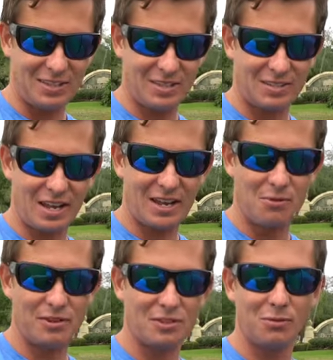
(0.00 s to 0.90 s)
this is the second
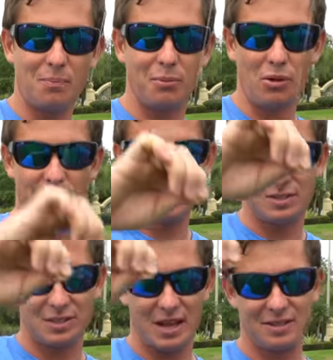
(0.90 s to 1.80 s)
one. These are both
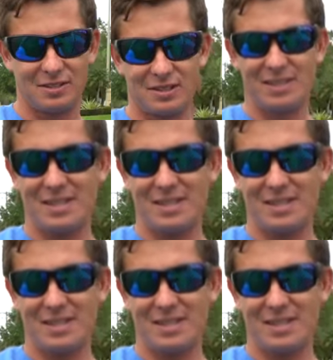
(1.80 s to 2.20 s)
good size.